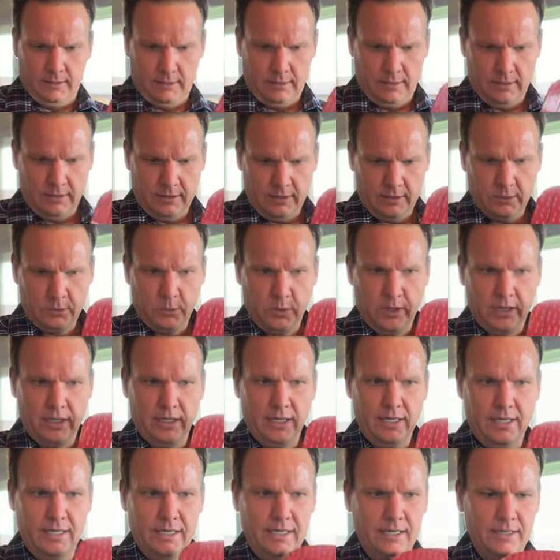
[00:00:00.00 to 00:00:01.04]
This is
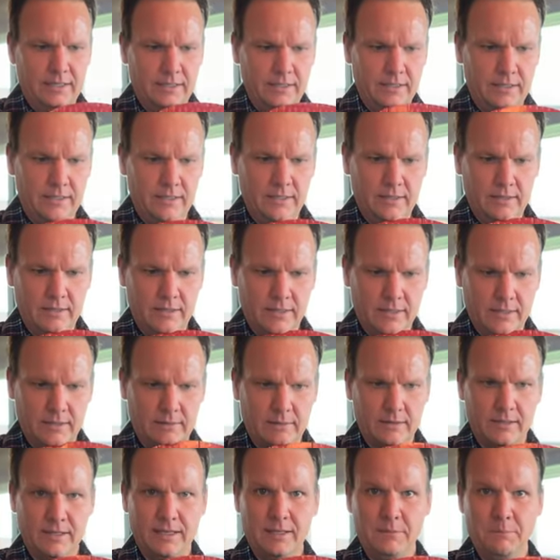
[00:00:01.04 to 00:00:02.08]
where I either
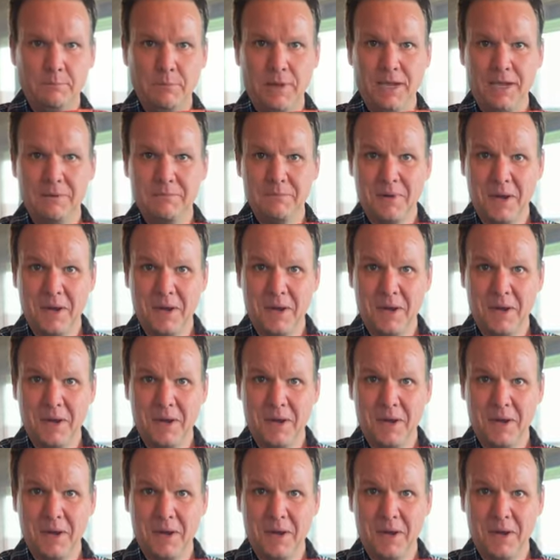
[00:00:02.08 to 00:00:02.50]
make